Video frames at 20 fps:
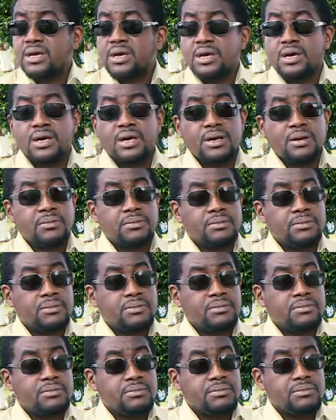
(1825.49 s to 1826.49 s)

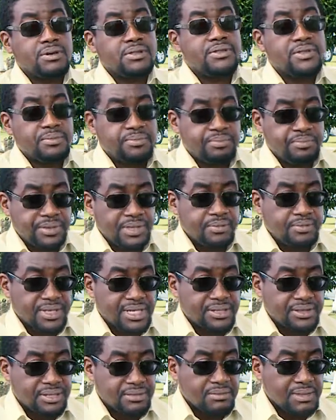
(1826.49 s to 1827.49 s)
But the people,
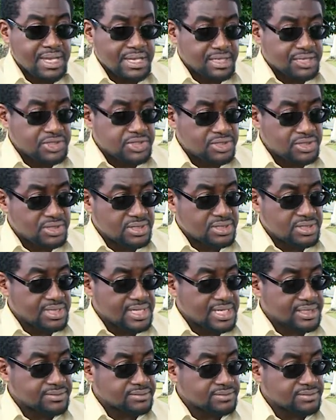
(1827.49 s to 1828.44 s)
and I think my concern is that